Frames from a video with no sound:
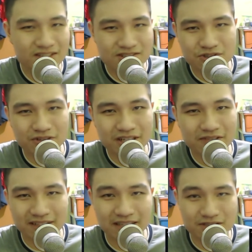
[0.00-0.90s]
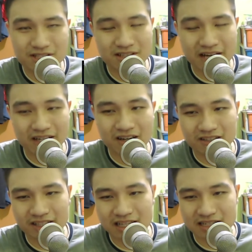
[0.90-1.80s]
shooting rod that was
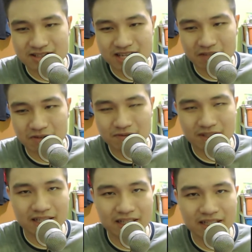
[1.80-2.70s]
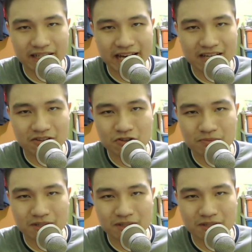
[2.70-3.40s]
iconic, and then the second one with the the catacomb.